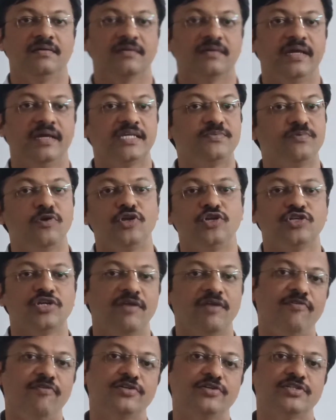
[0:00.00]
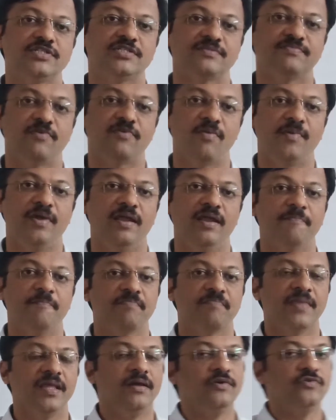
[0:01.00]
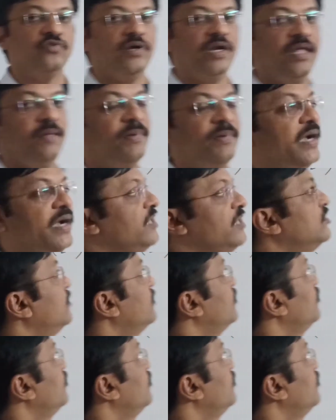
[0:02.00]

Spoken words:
exponential functions formula. So d by dx of